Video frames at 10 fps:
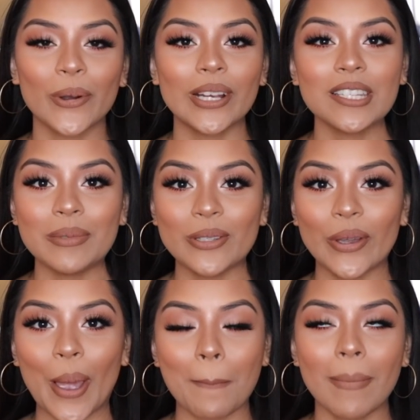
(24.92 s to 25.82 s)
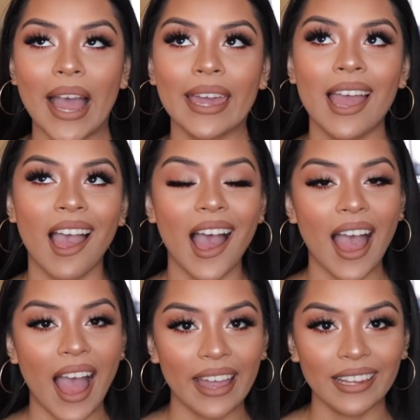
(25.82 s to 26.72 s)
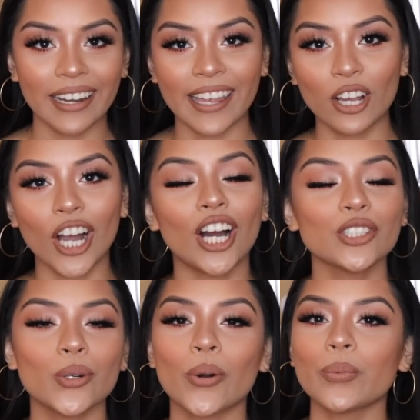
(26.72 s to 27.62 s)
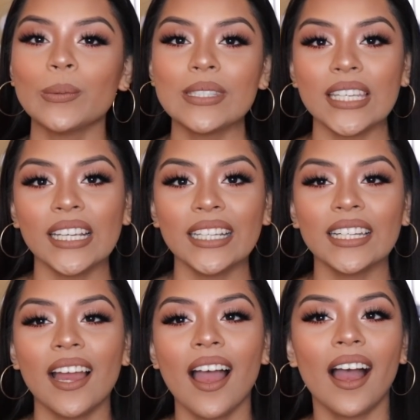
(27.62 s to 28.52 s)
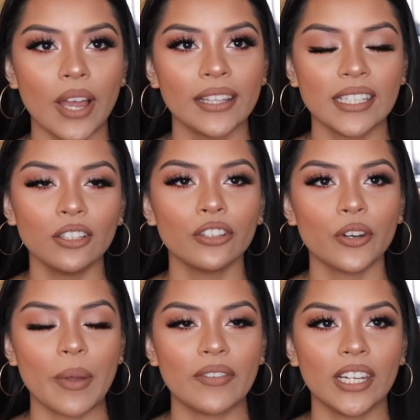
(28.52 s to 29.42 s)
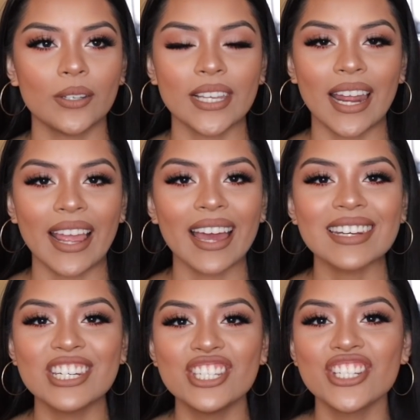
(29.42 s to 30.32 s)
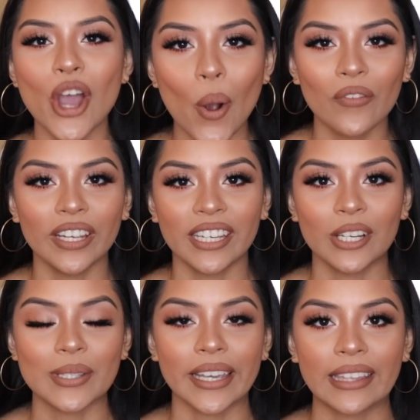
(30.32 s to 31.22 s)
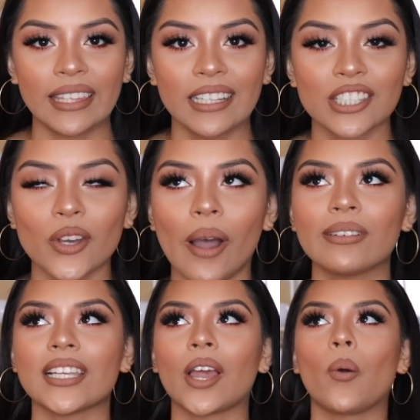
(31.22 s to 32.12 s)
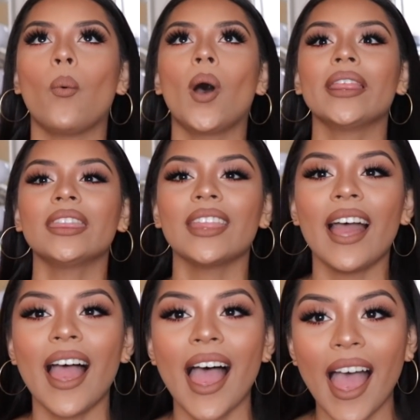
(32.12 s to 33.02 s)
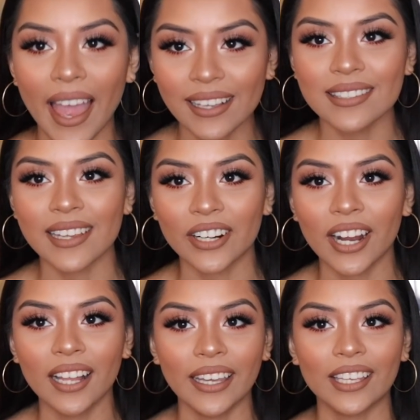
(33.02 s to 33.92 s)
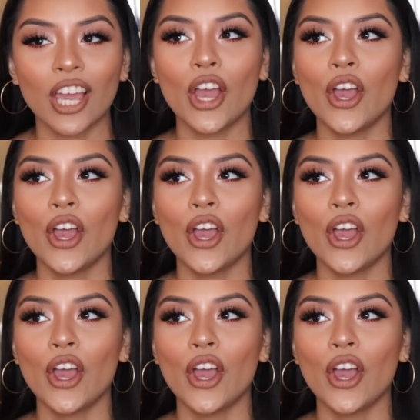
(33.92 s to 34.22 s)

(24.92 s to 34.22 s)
going to be doing my highlight and contour routine. I did look through my videos and I had no videos like this, so I was like, what the heck, Sarah, like